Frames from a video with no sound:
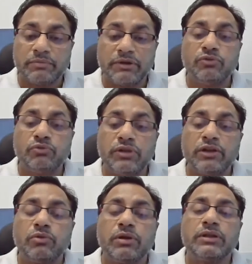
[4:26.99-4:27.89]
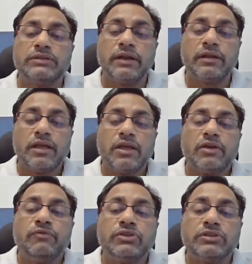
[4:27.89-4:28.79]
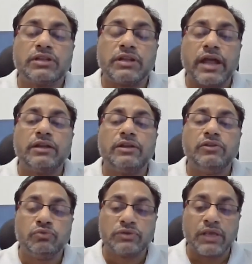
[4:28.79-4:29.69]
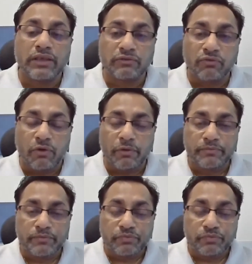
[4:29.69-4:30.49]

but you need to understand which is the right use case for